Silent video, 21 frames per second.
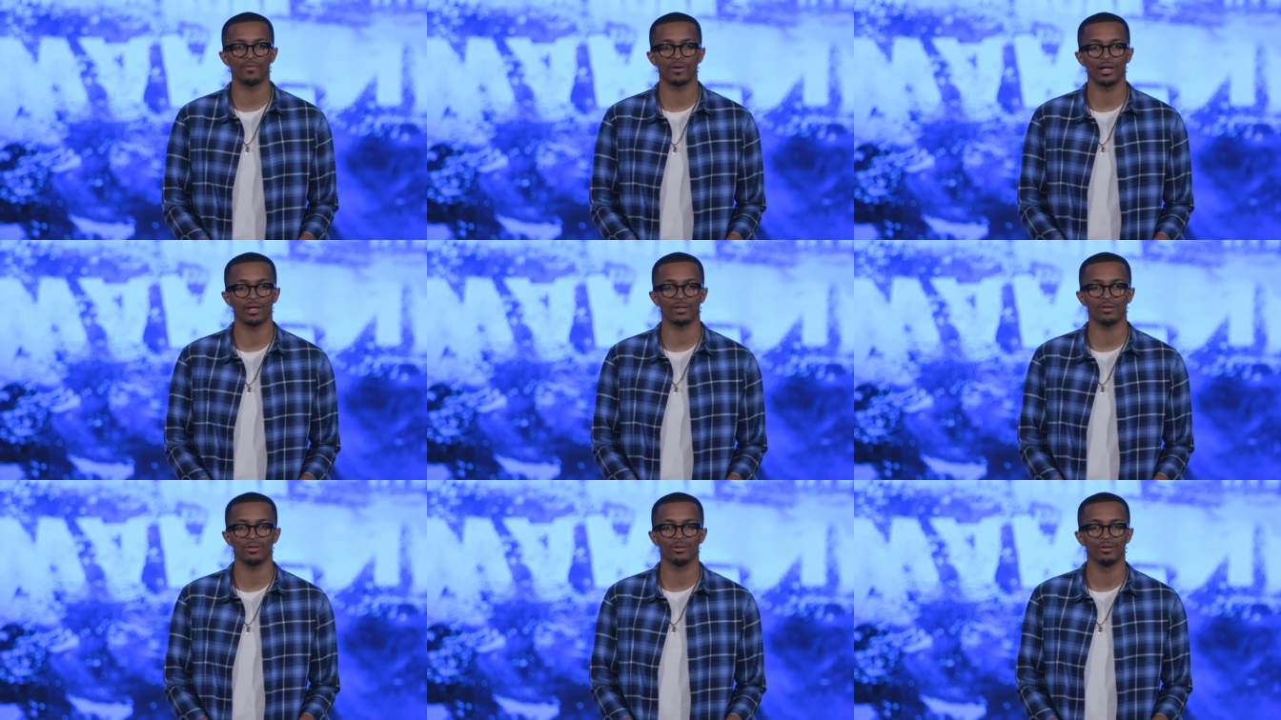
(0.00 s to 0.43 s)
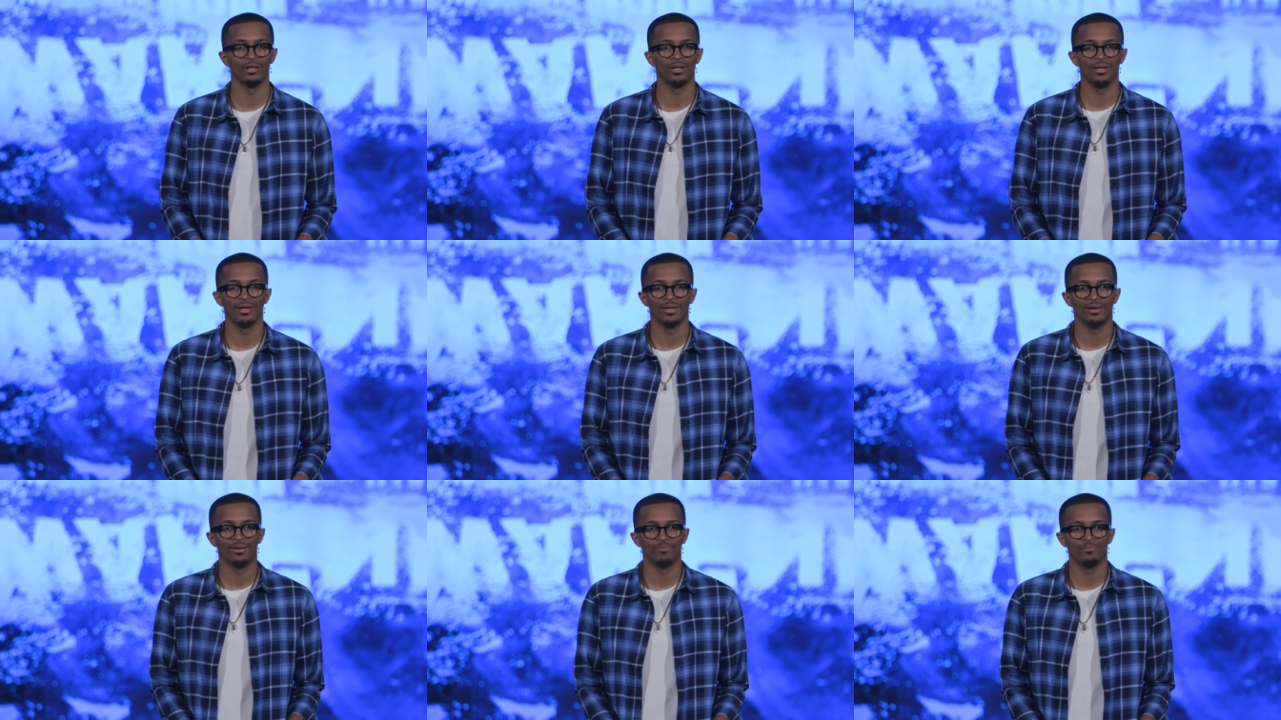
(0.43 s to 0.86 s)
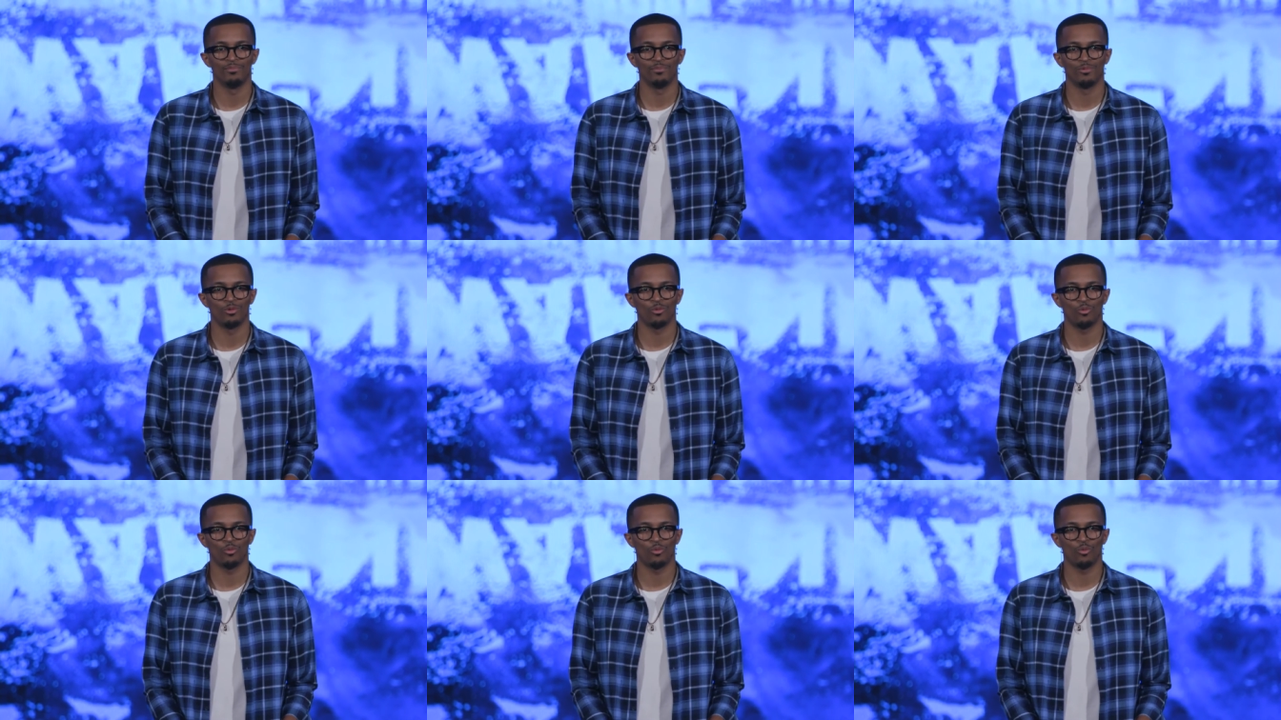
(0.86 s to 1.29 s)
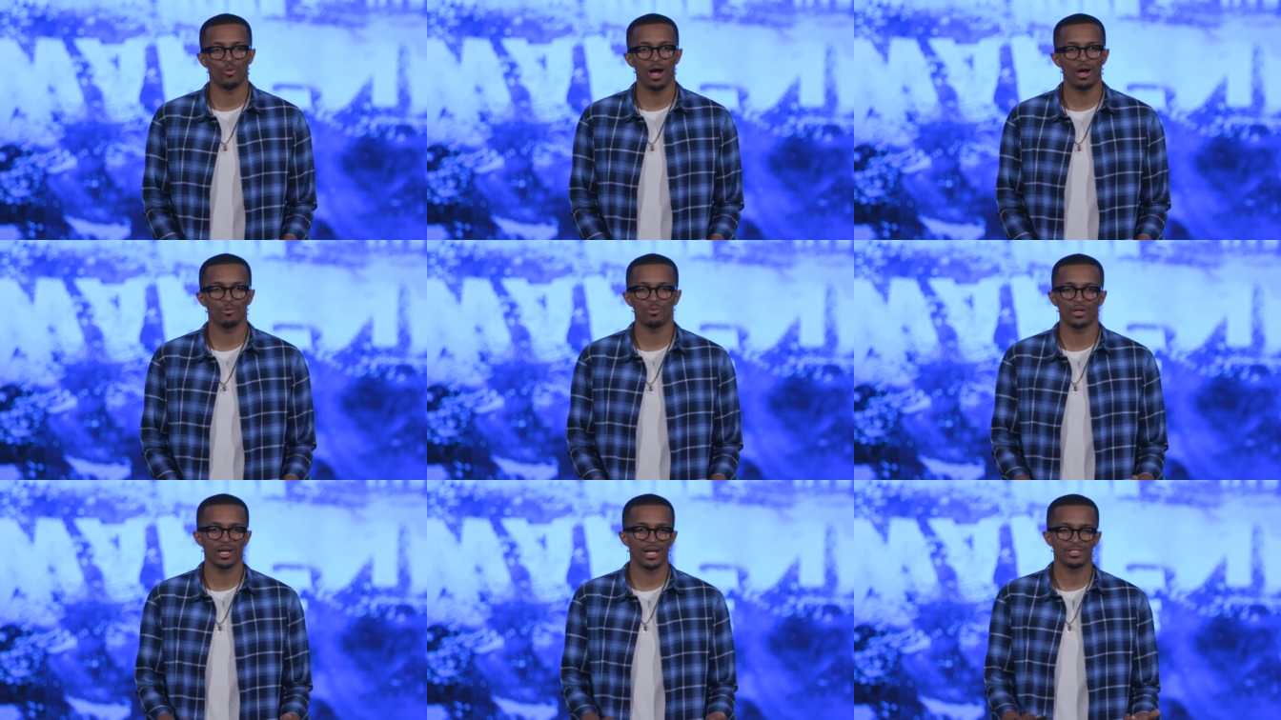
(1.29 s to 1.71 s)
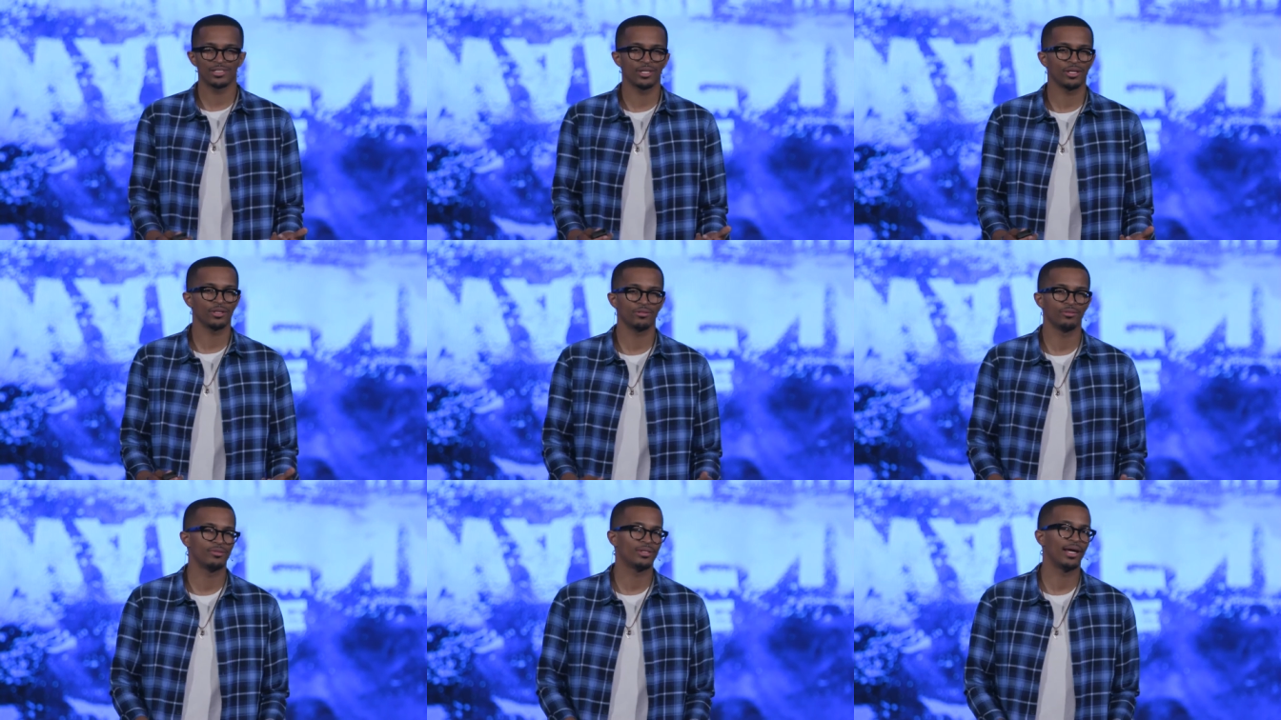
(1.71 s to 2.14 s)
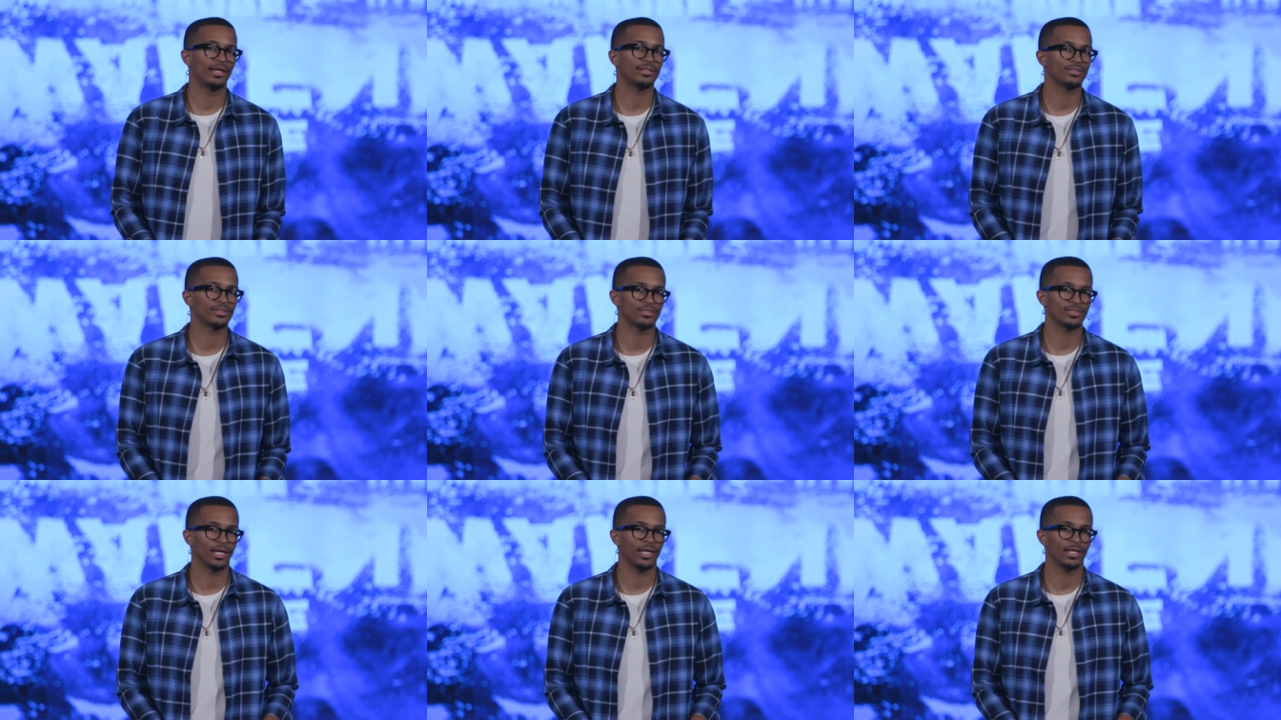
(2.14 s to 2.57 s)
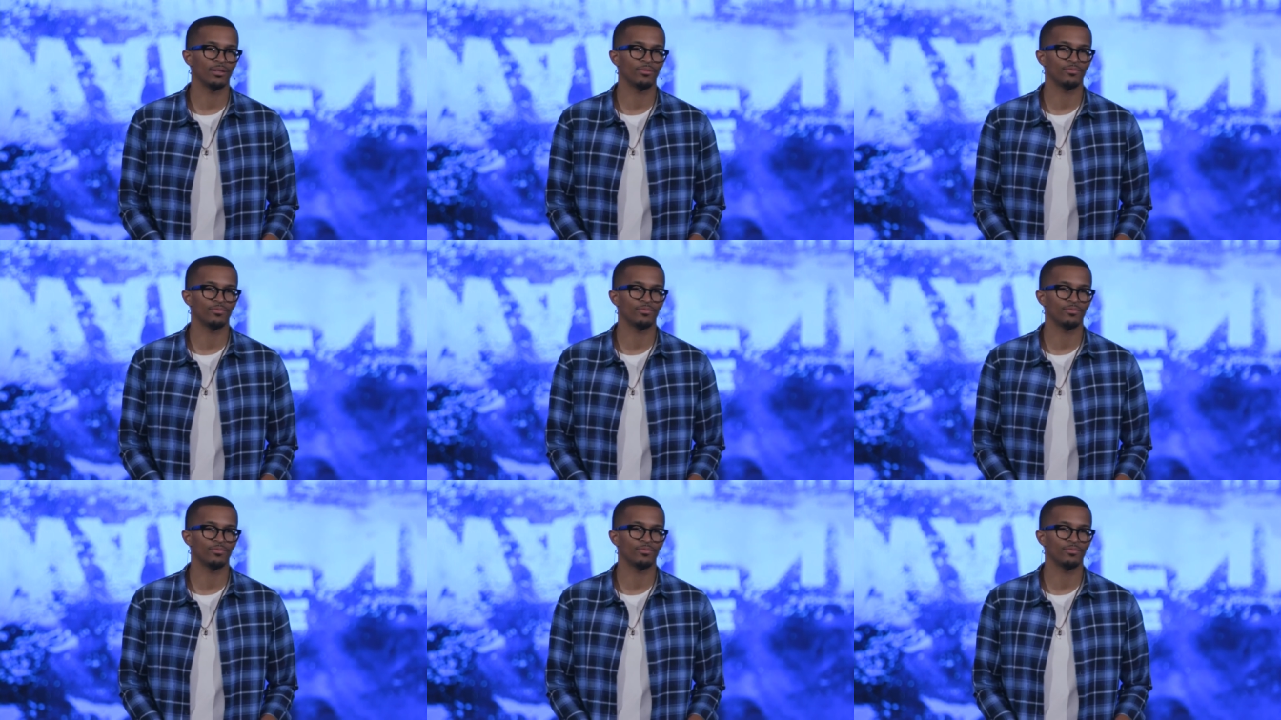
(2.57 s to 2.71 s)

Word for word: And I go, why would I tell you not to sign